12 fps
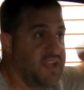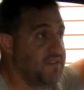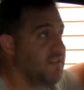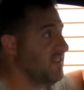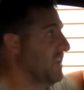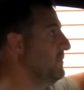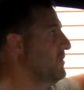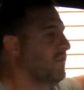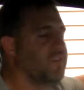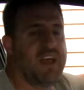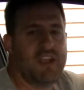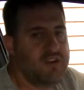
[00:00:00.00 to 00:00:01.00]
And if you skipped
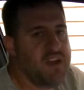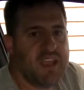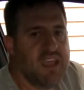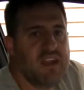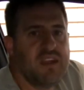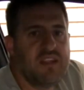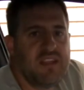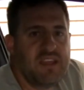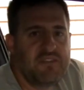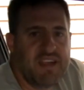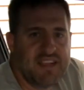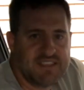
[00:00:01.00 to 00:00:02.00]
over that, you're not getting into the
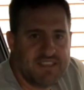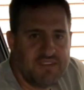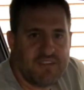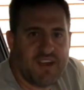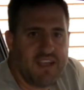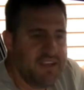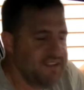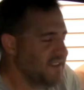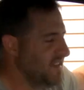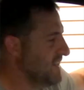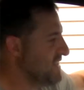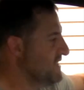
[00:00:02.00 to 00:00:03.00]
advanced stuff, are you?
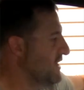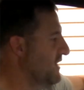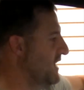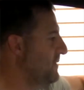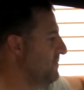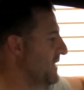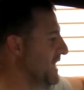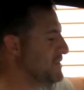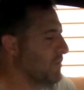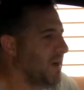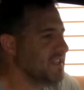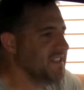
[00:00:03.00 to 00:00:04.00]
So thanks
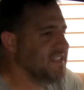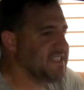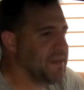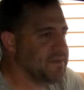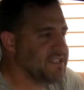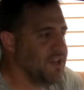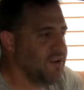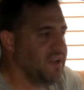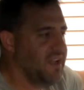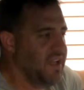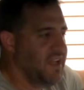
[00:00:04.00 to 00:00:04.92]
for watching this episode.